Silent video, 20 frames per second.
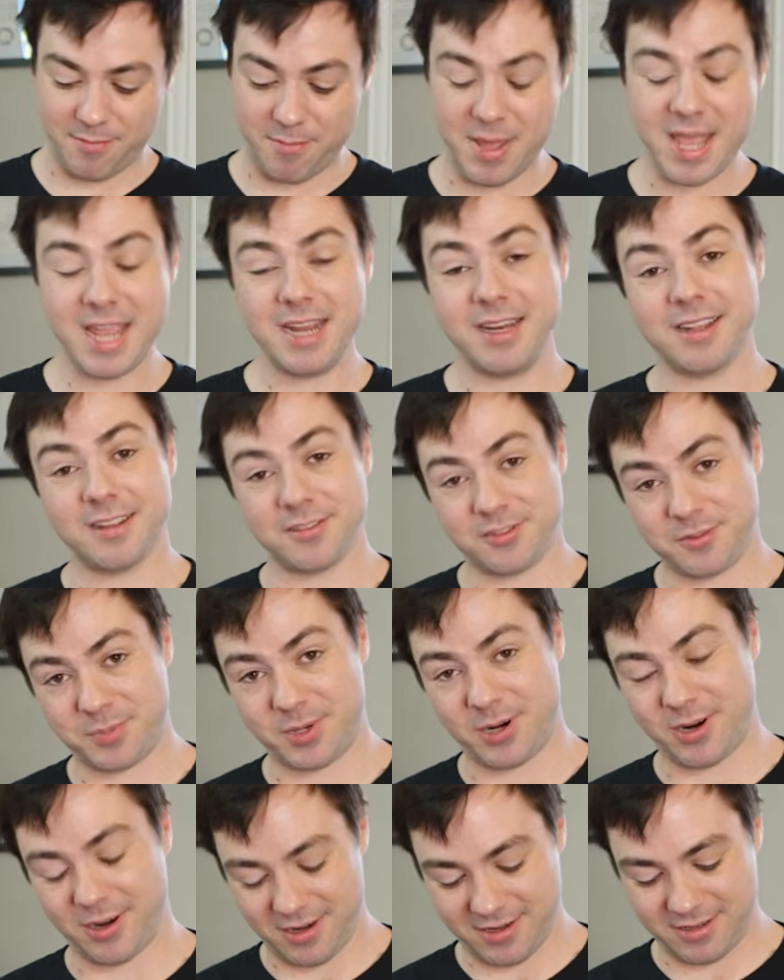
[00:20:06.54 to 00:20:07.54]
maintenance
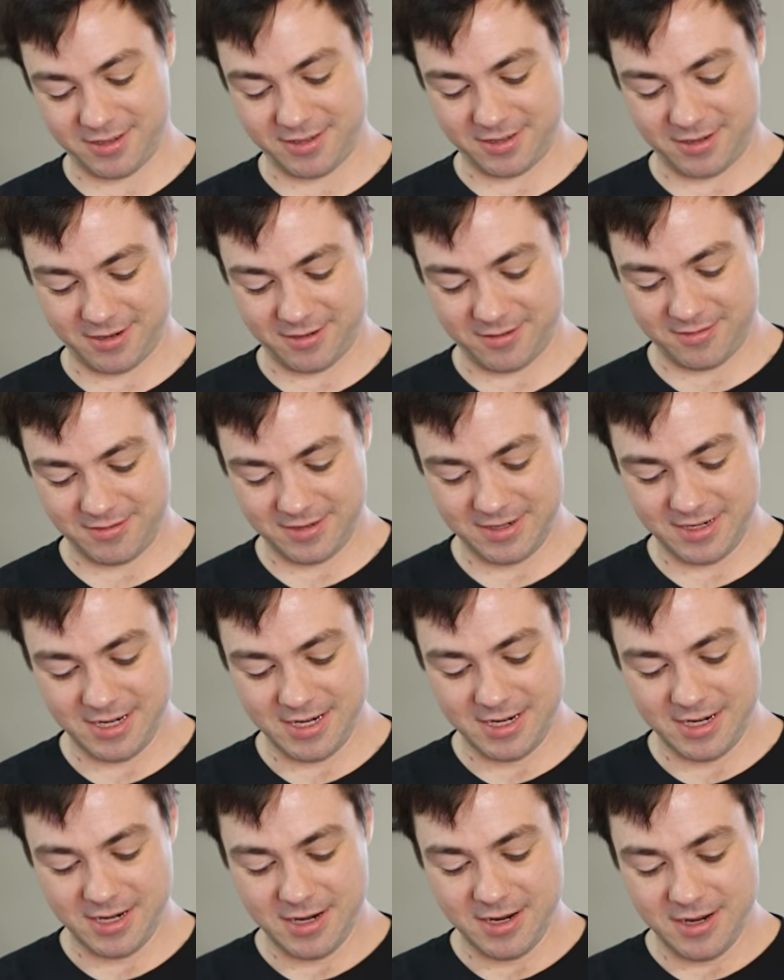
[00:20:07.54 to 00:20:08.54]
part. So,
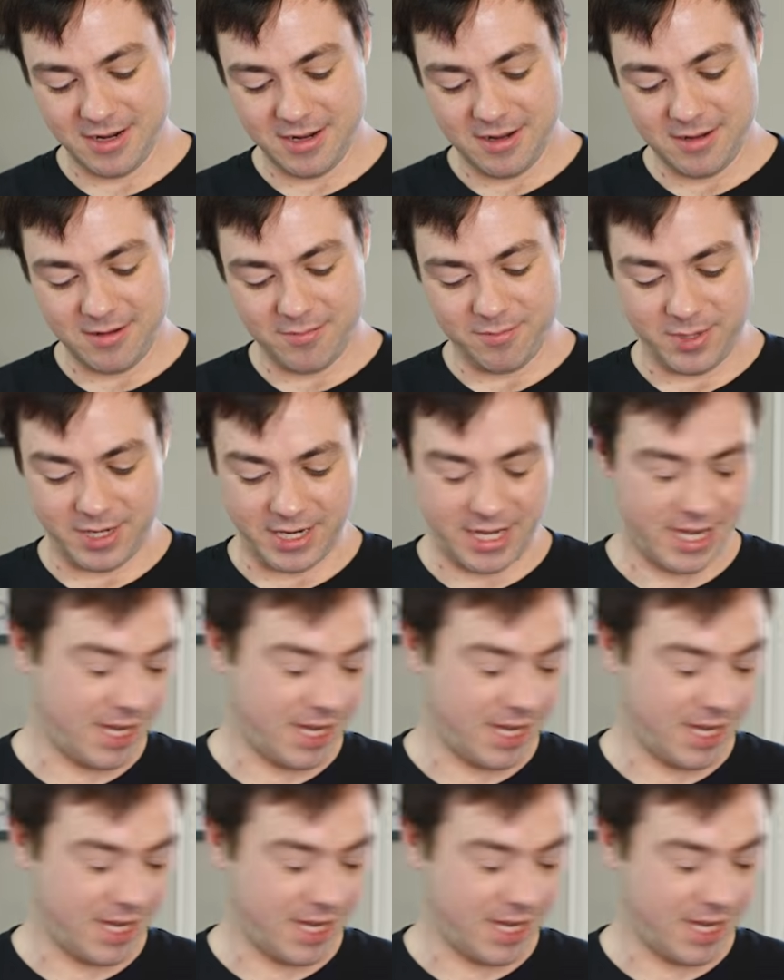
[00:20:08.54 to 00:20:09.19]
but